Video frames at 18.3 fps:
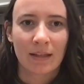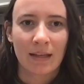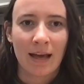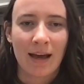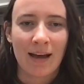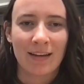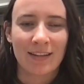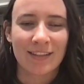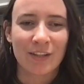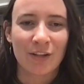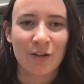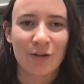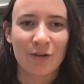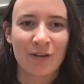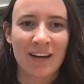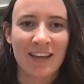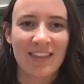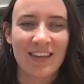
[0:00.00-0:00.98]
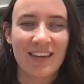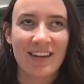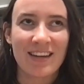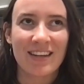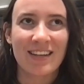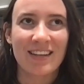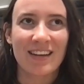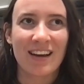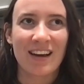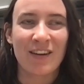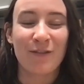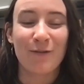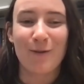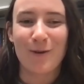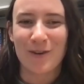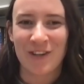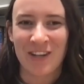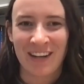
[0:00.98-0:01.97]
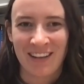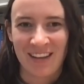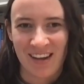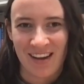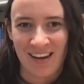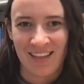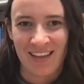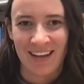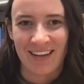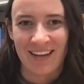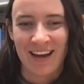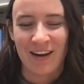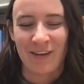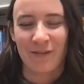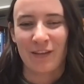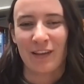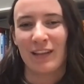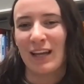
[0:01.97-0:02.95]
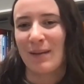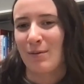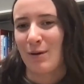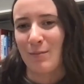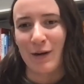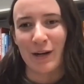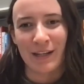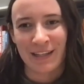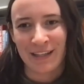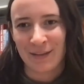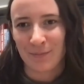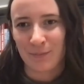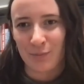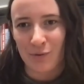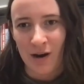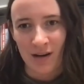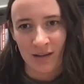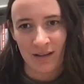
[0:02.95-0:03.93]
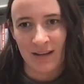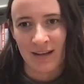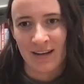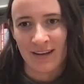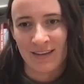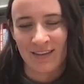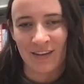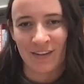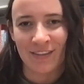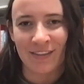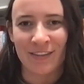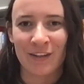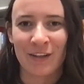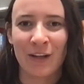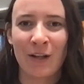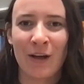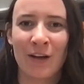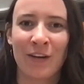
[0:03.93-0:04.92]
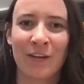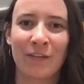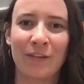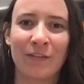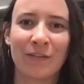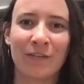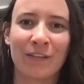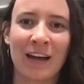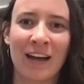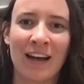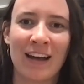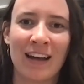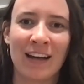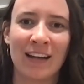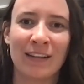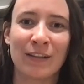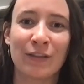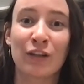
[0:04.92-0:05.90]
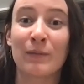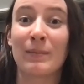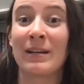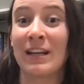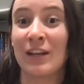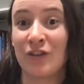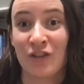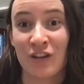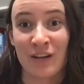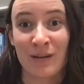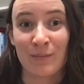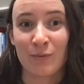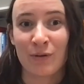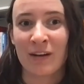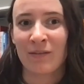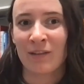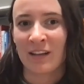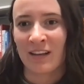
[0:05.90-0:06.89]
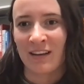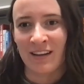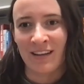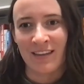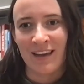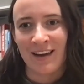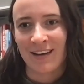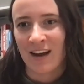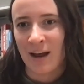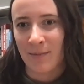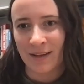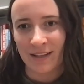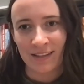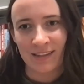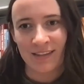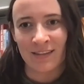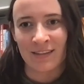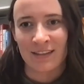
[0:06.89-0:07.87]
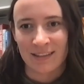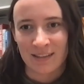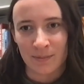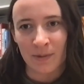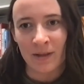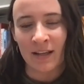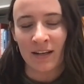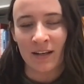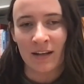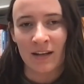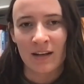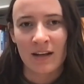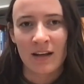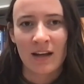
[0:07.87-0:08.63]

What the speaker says: Yeah, so I think, unfortunately, like kind of the labor market broadly, there's still a lot of discrimination prevalent in the economics discipline.